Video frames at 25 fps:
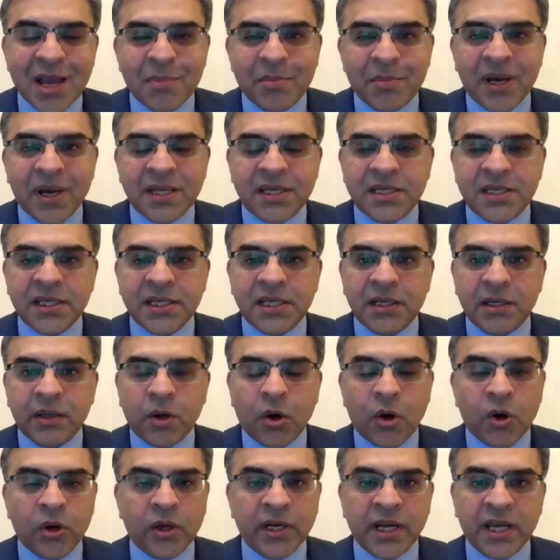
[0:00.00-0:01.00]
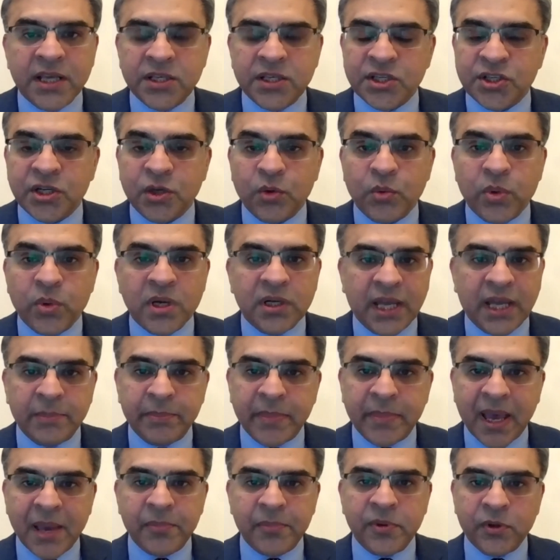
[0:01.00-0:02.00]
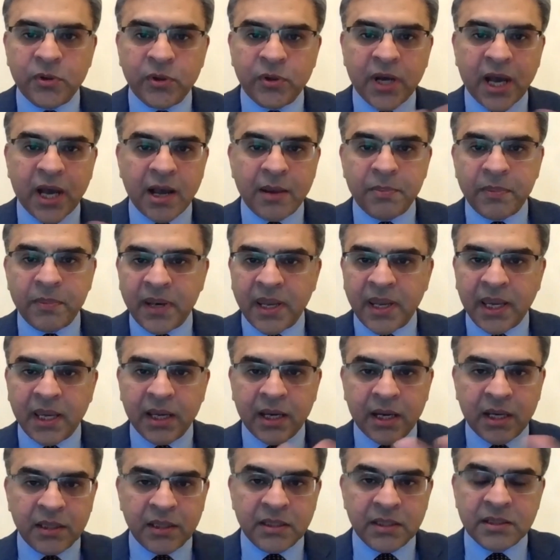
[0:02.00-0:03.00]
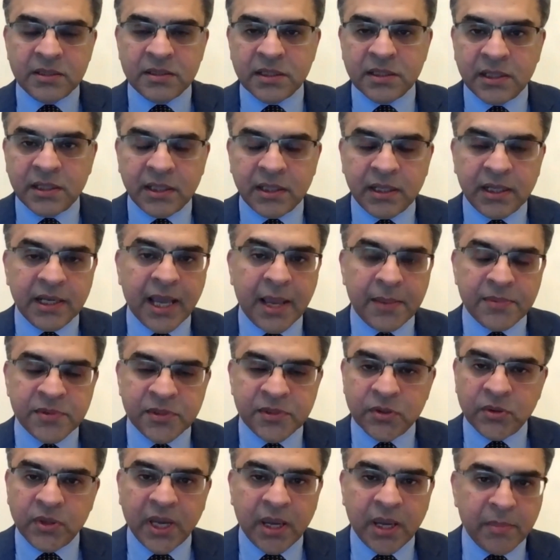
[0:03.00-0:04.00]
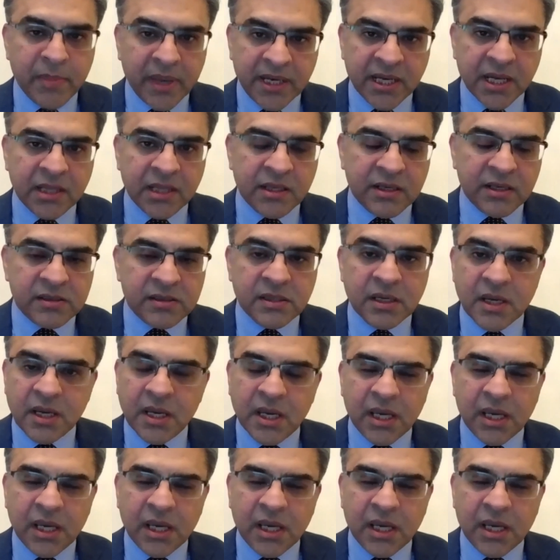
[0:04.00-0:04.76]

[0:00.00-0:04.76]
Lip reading: But organizational work like BAPU, APPNE, others, Apps UK, many others,